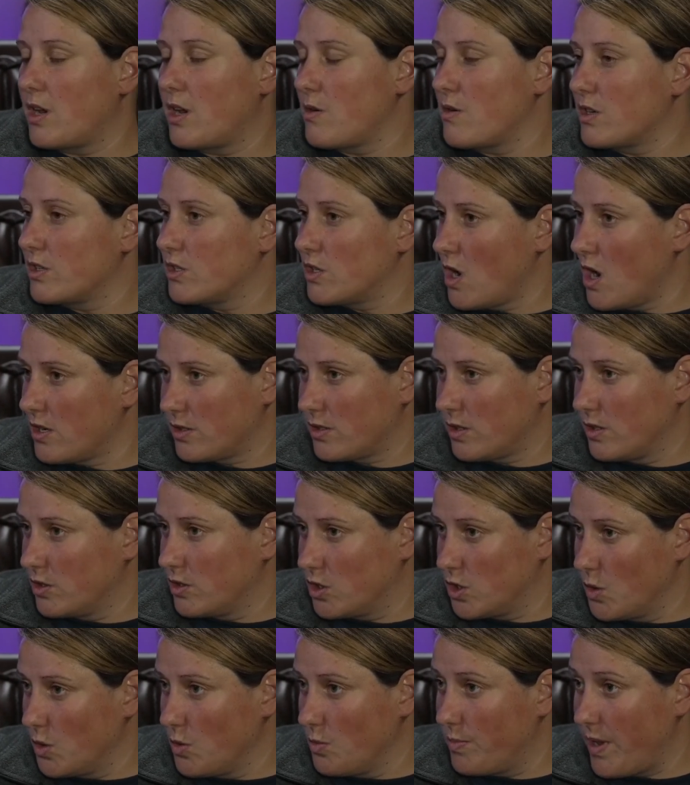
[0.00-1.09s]
dogs on
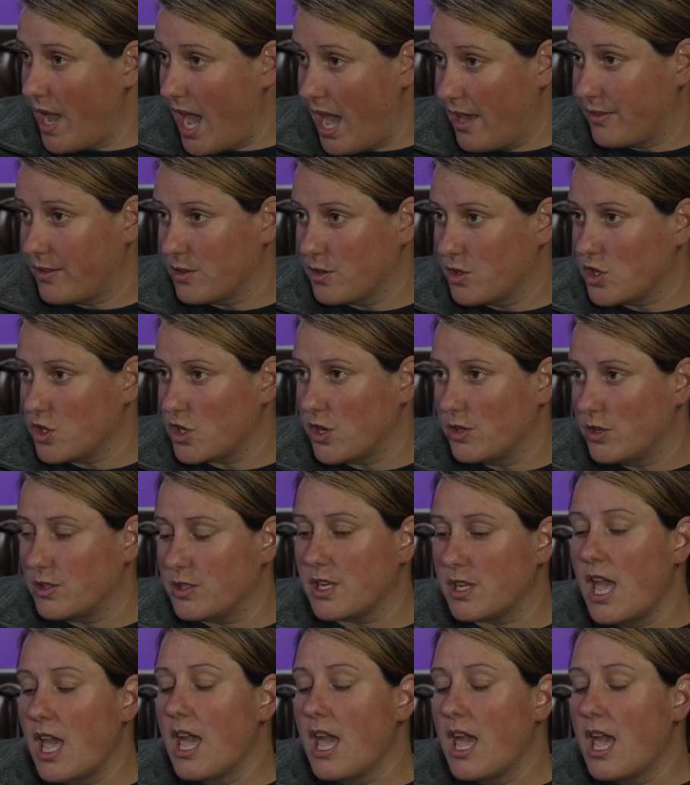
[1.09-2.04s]
2 pathogens.